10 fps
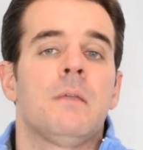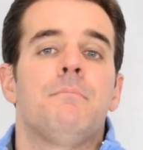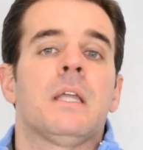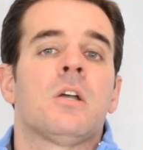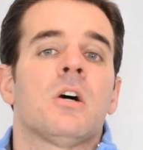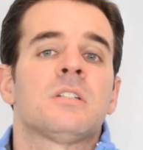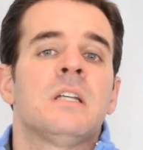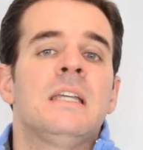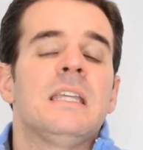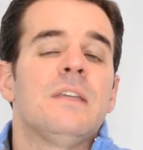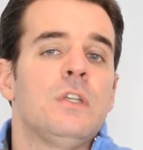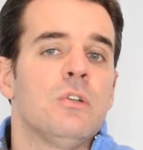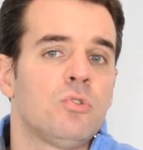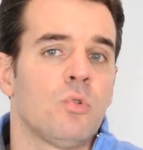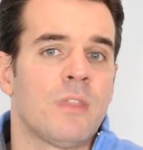Because if
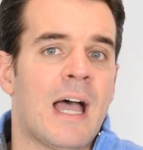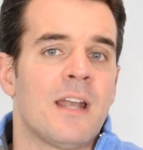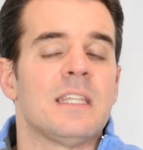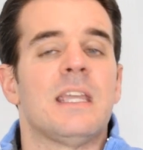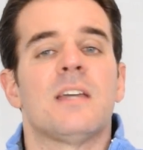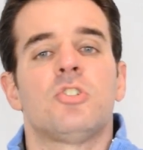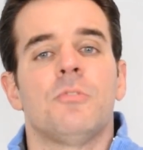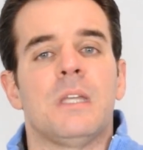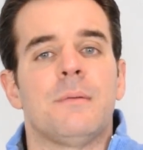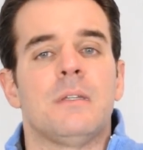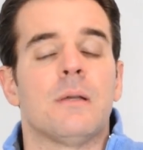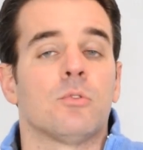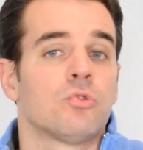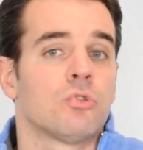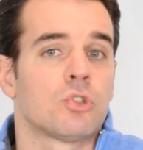you do that, yes, you may be
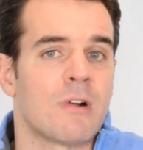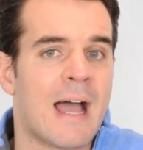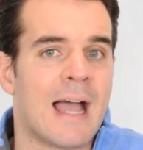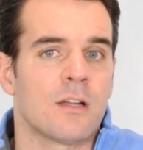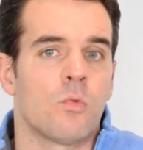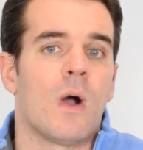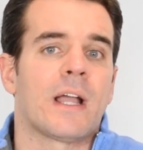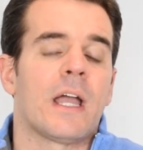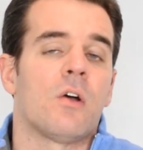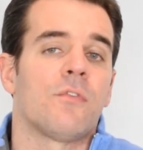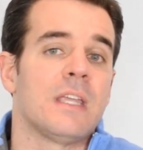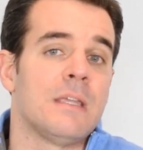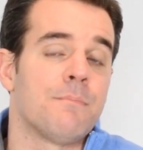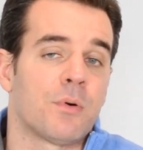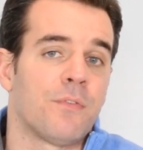able to track what kind of
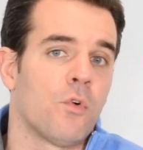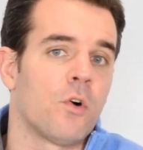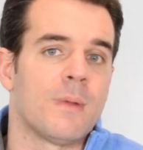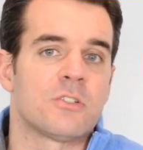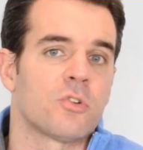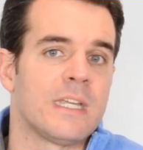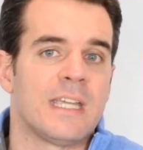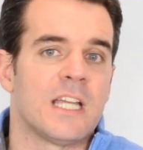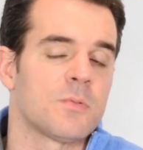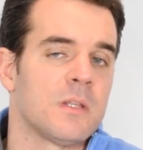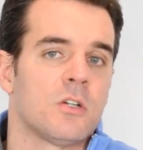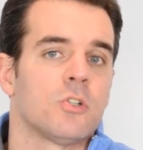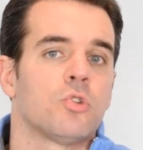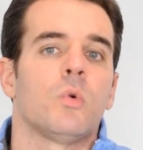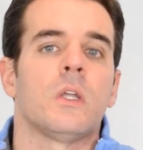performance or engagement they're
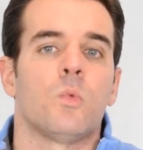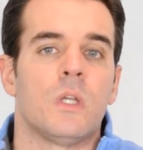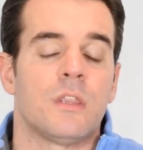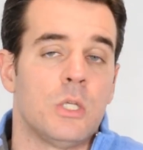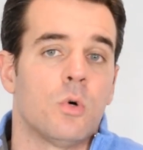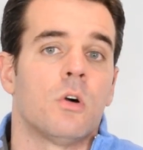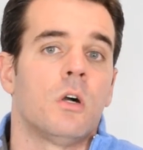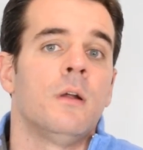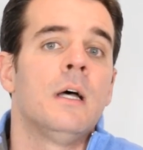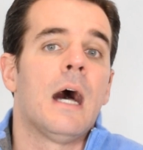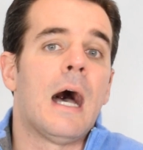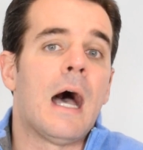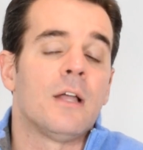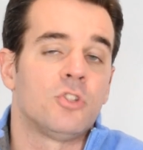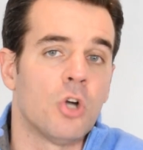doing with your
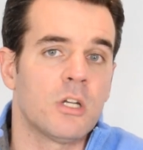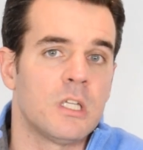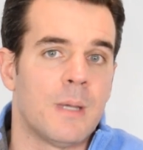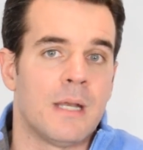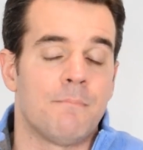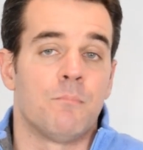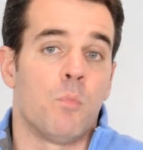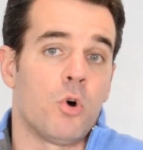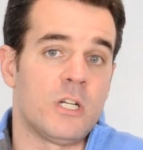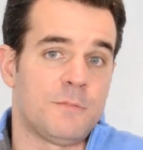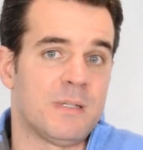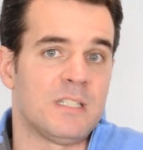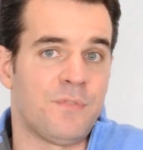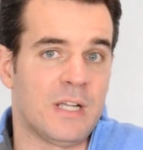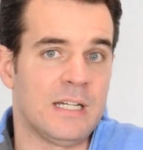document, more
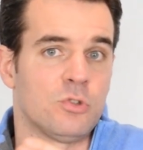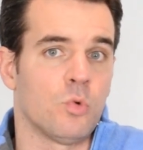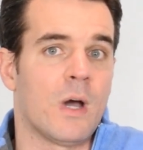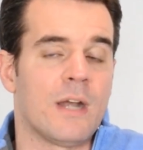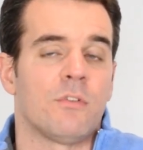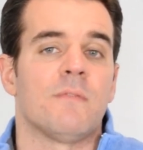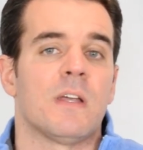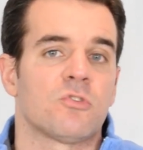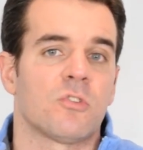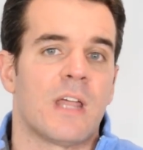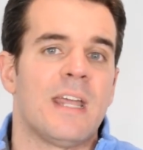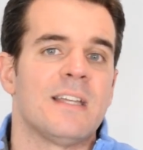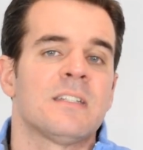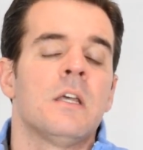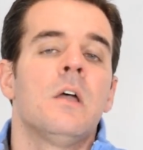specifically to whatever investor that
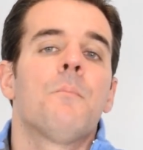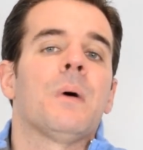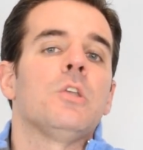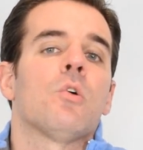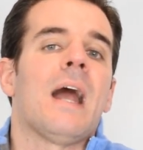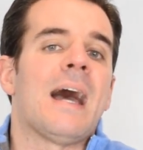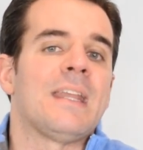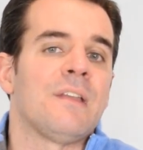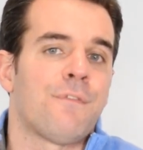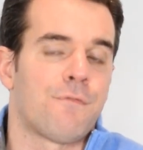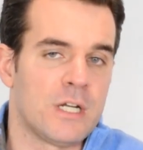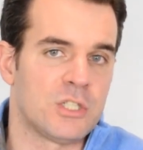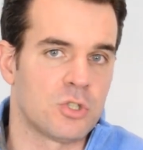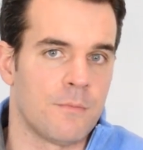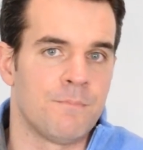is, but you're adding
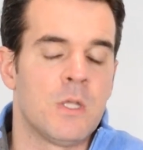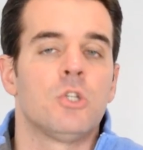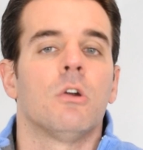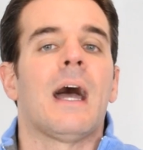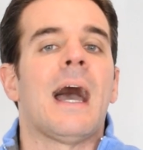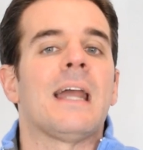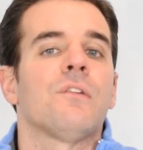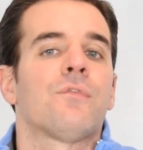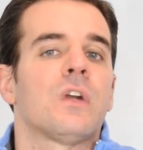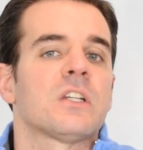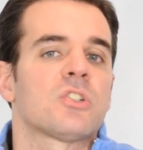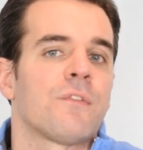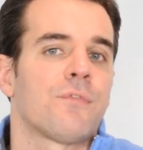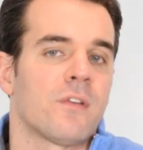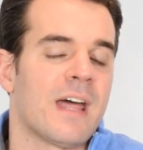friction. You're adding
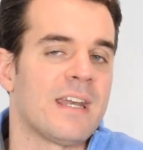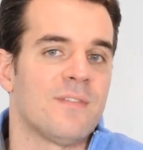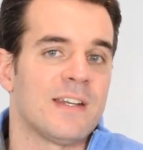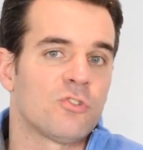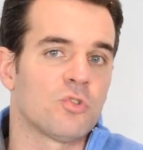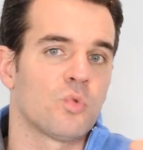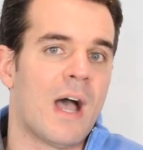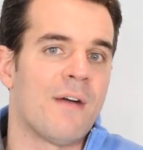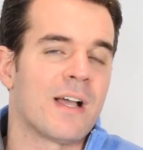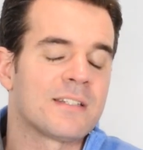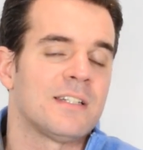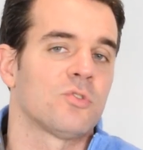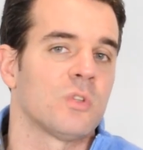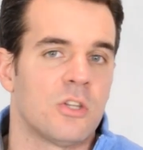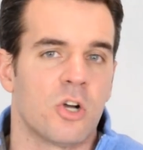friction for that investor to have access
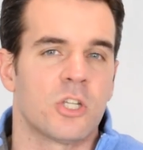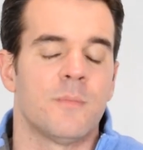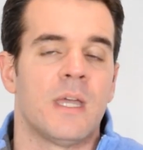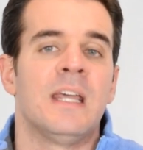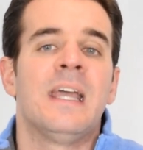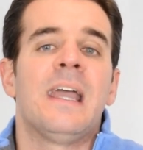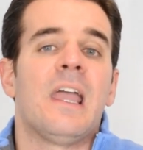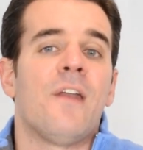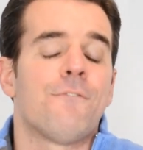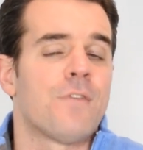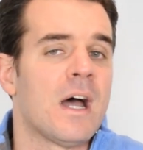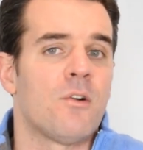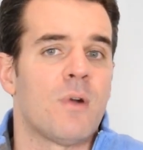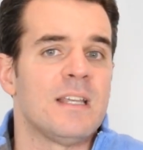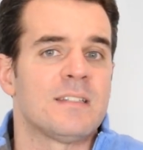to the document. And
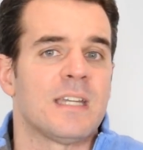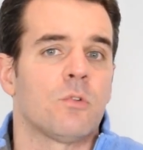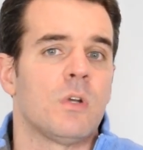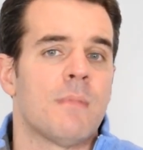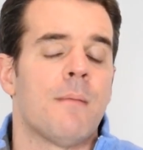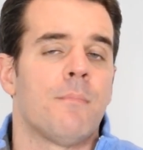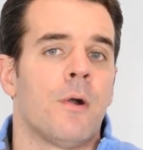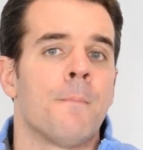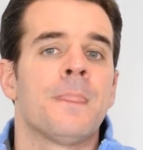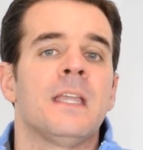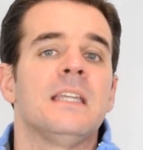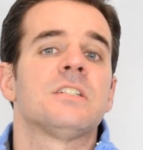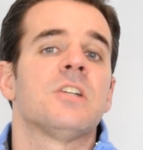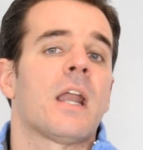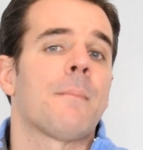fundraising, remember,
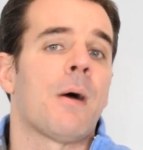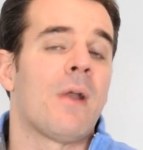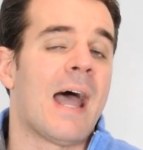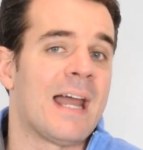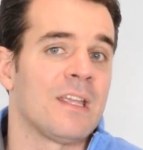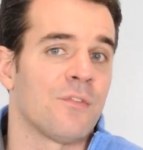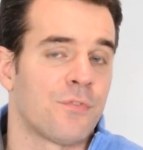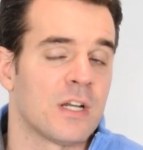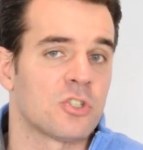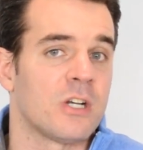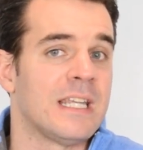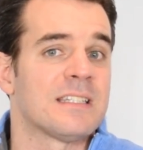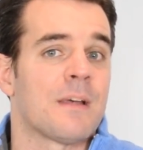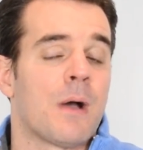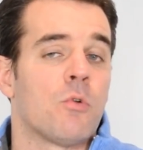is not about adding friction,
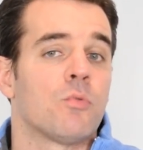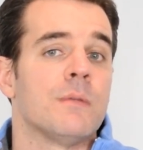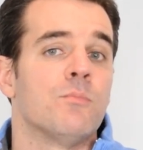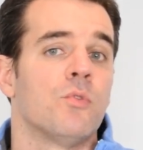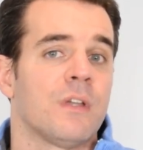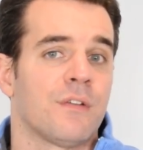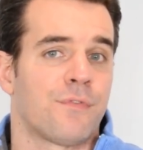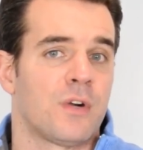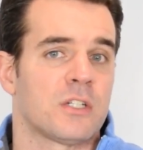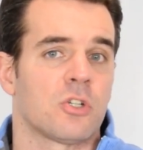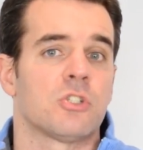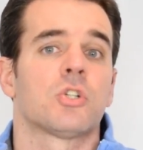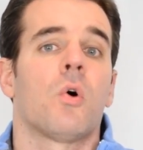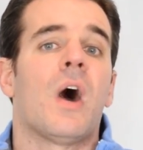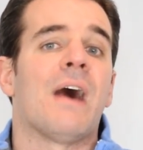it's about removing friction.
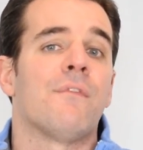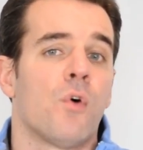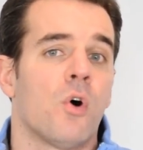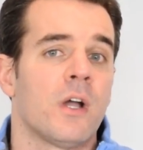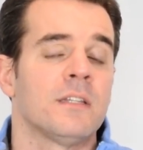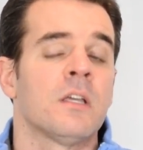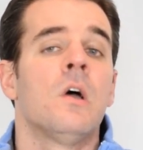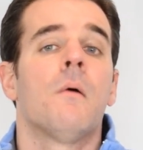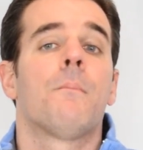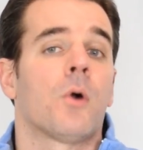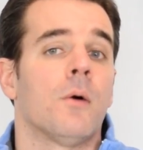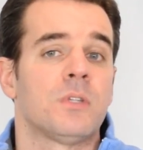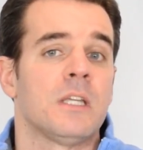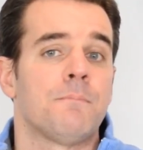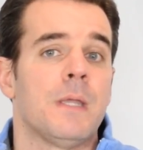So avoid
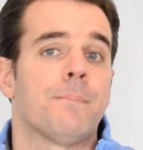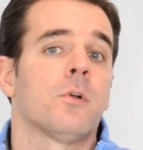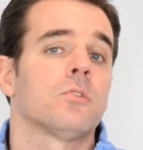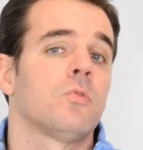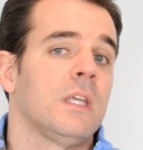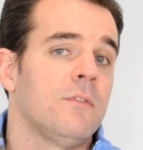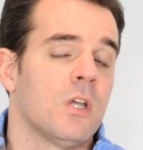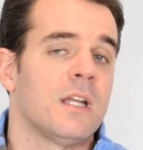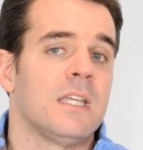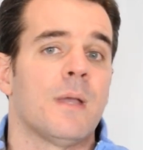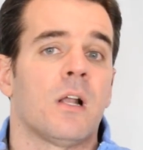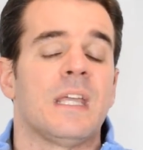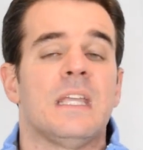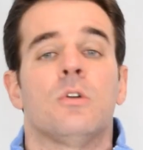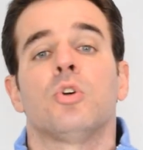prompting people to give you an email
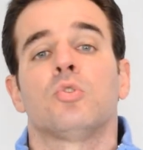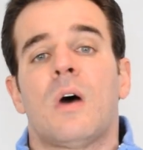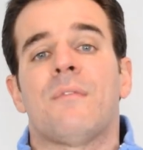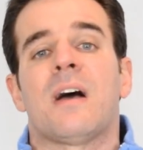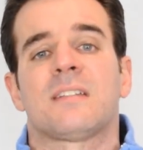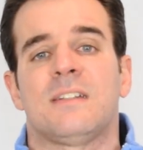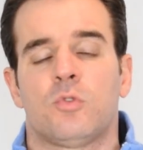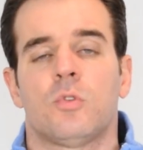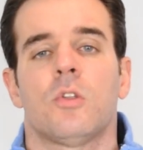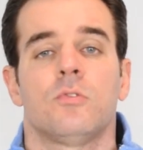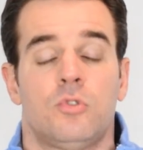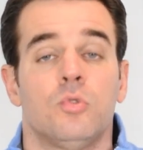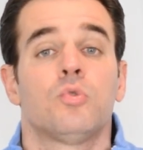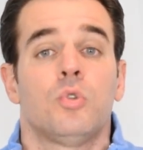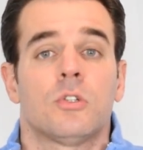in order to have access to
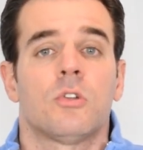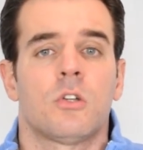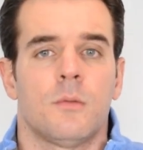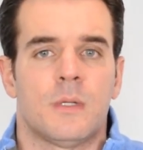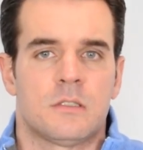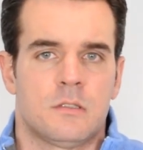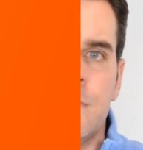your documents.